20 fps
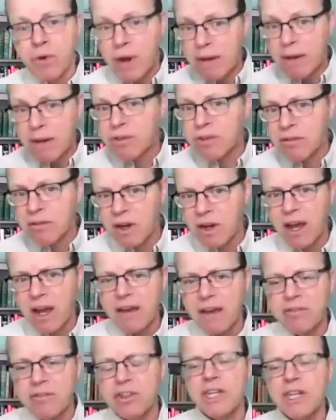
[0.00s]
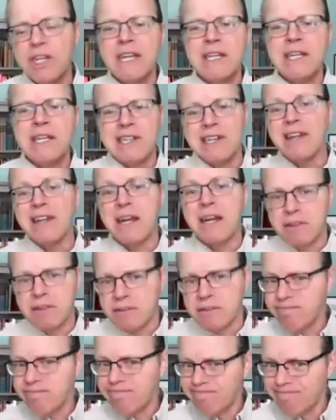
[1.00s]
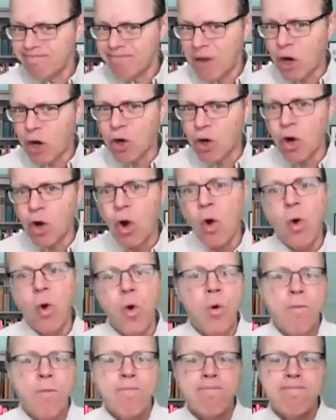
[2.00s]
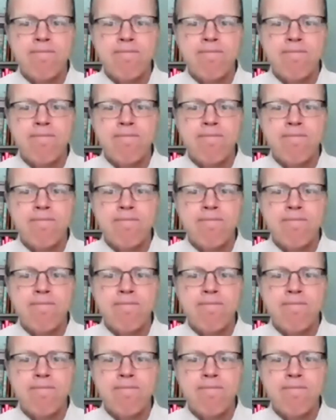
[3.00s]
perhaps even life-changing? That's our goal.